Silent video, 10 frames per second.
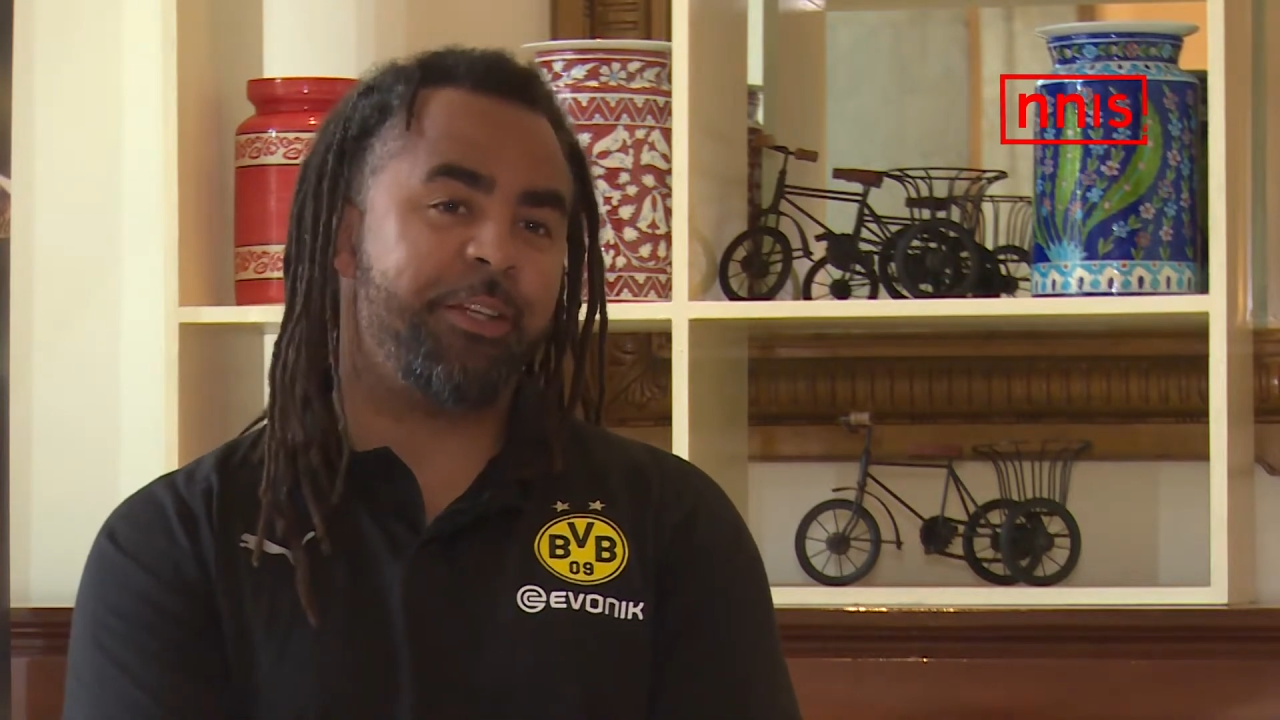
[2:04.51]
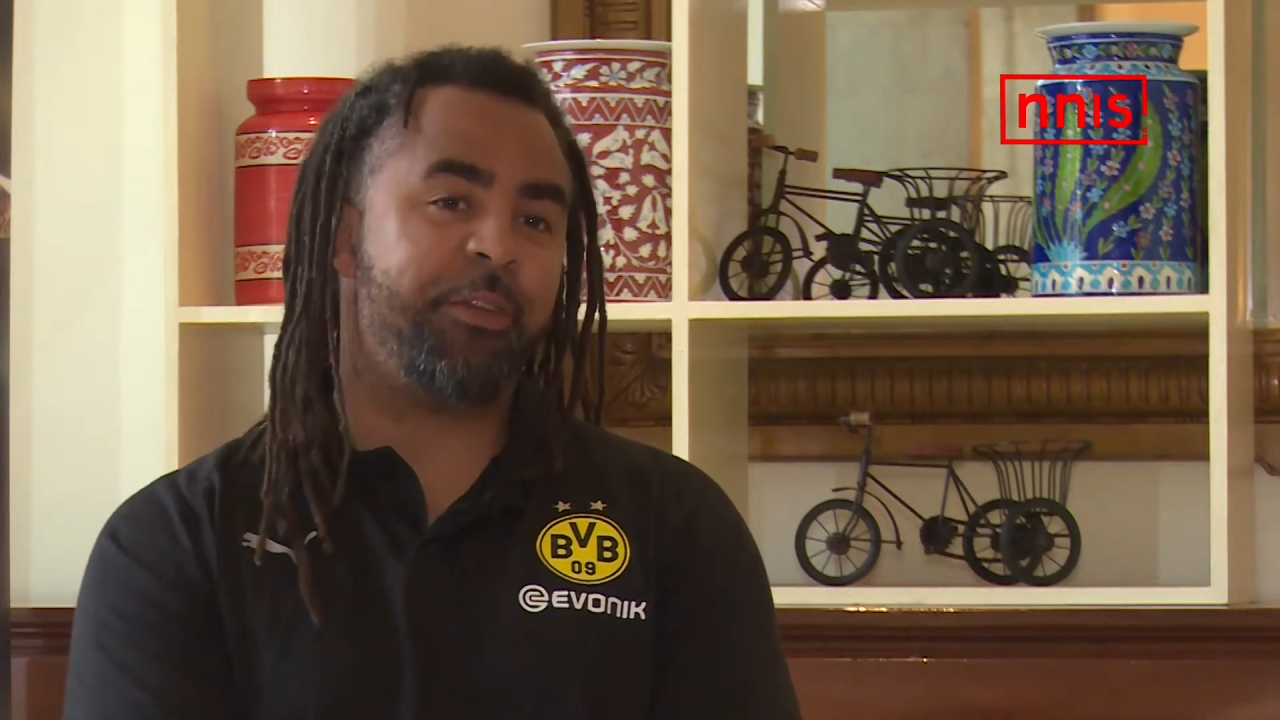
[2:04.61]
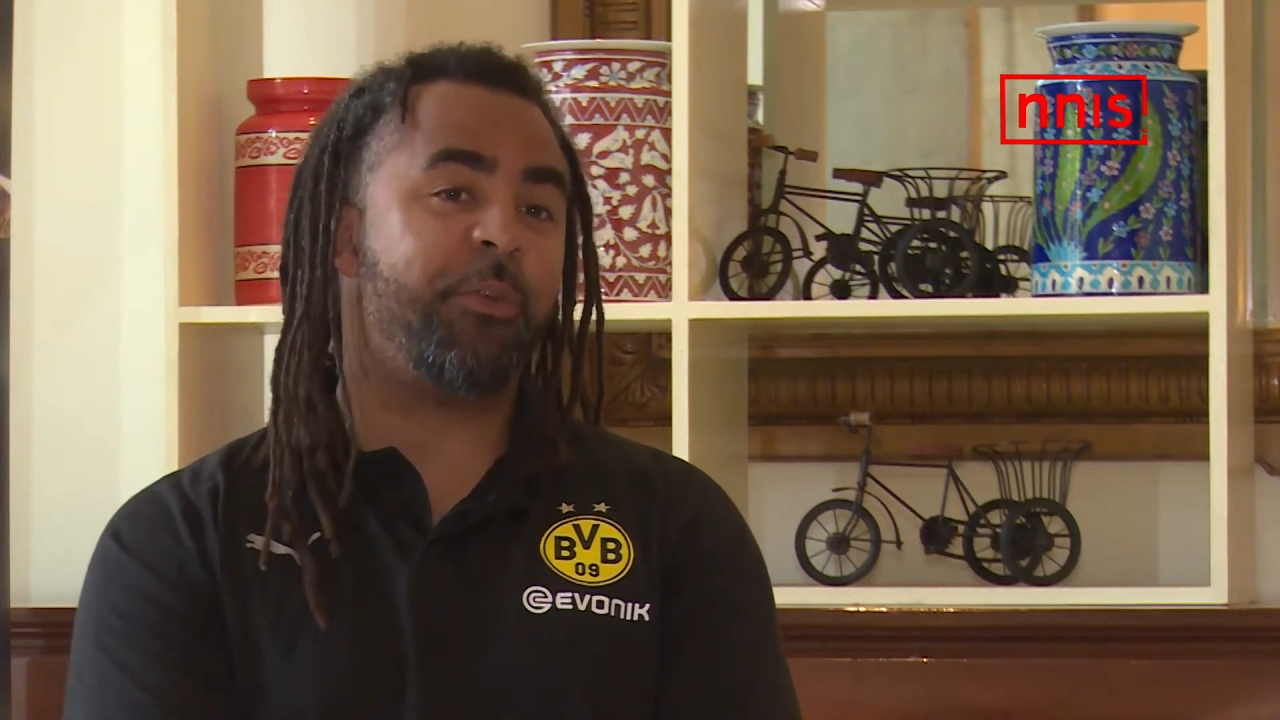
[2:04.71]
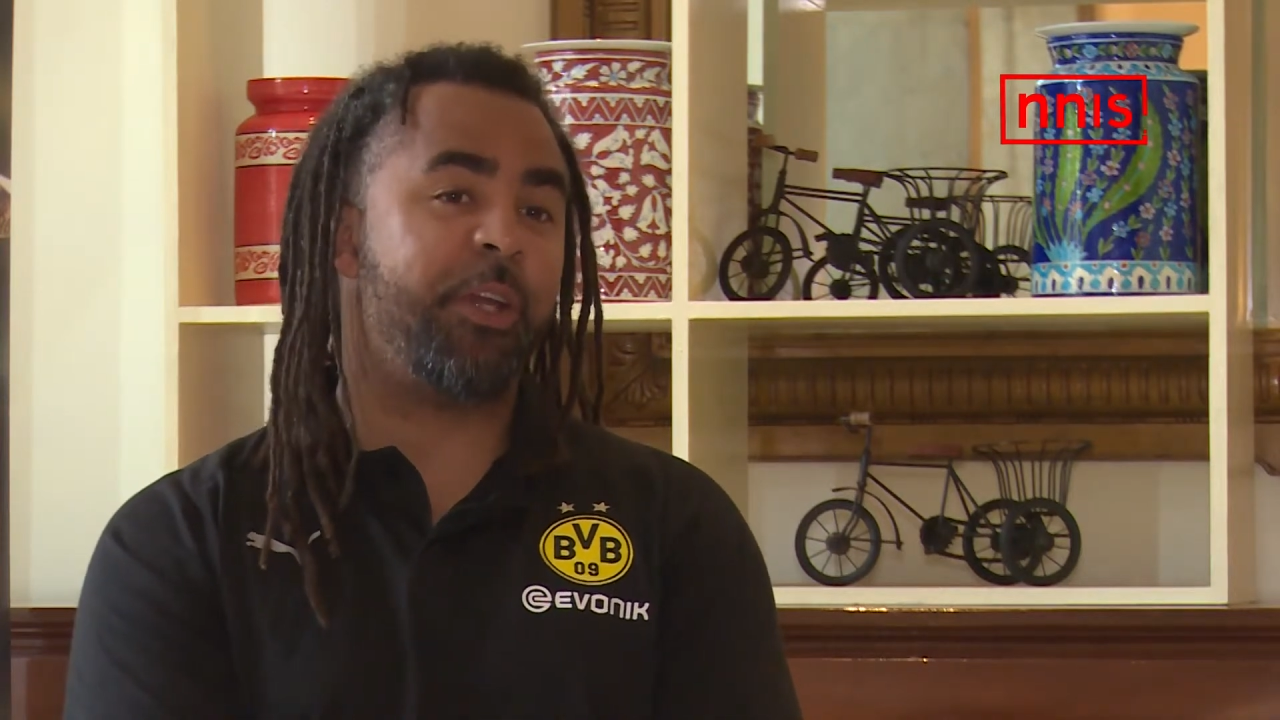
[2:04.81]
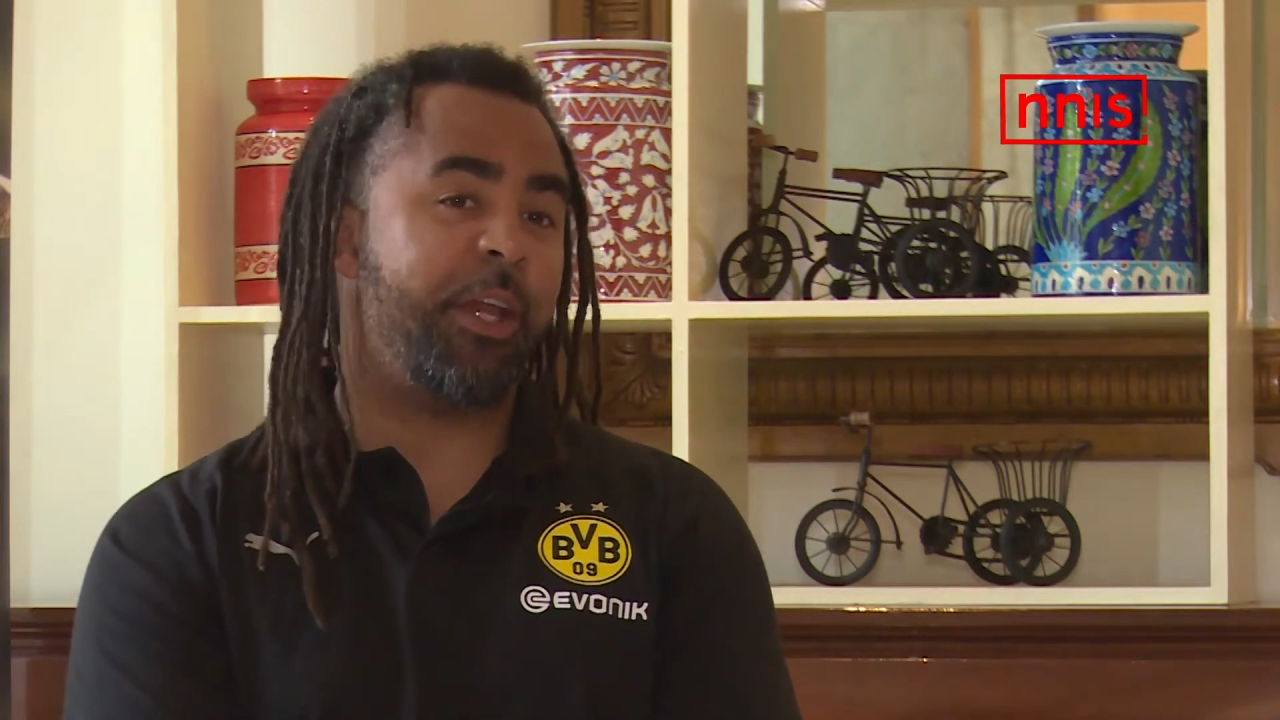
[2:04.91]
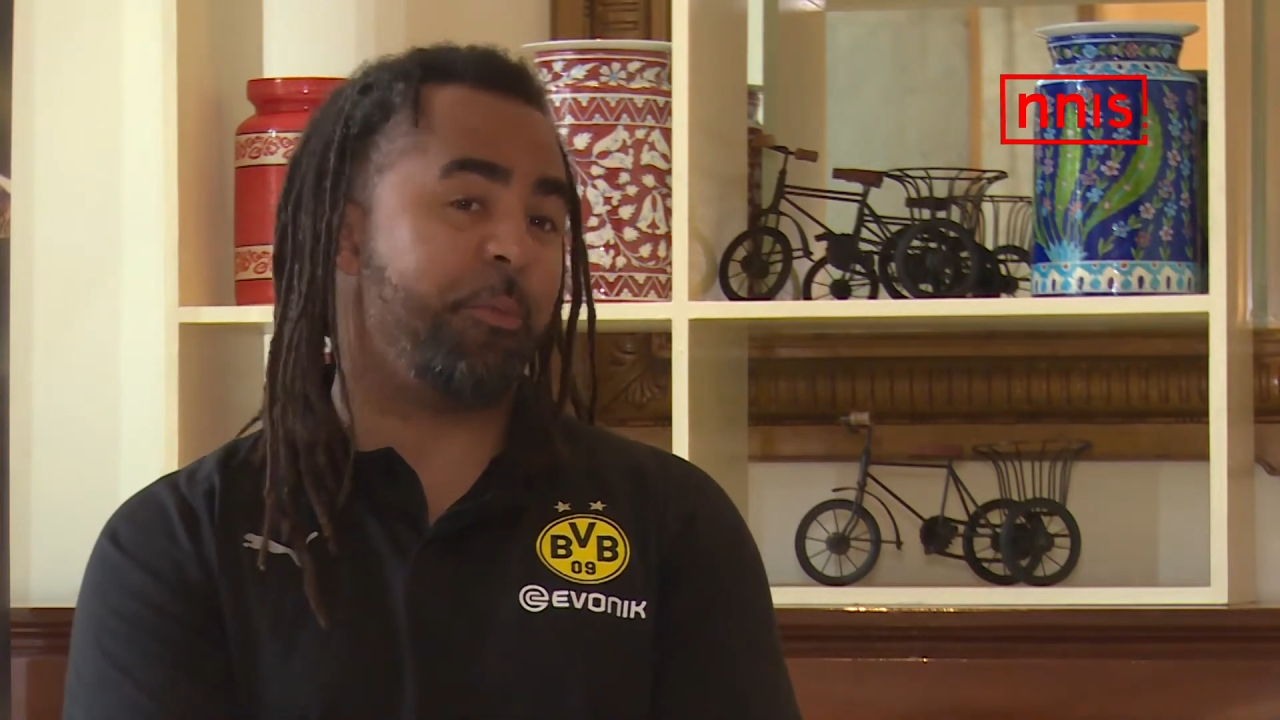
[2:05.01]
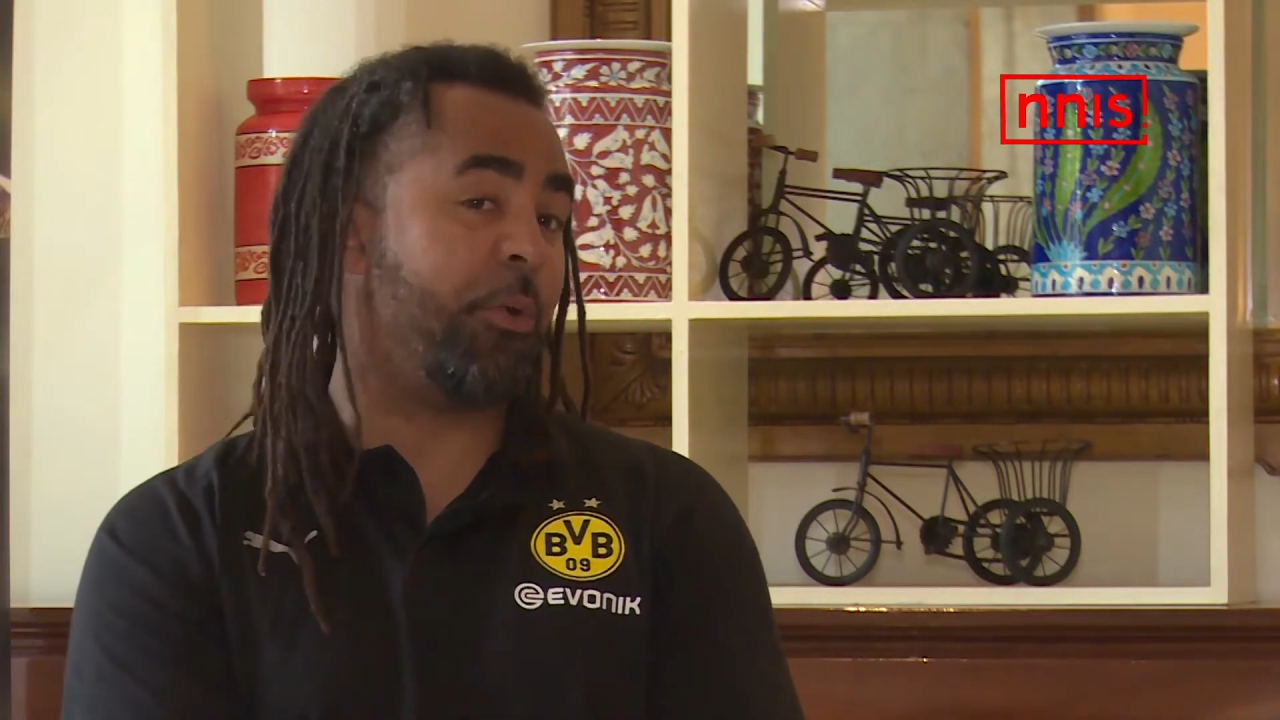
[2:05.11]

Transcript: a different kind of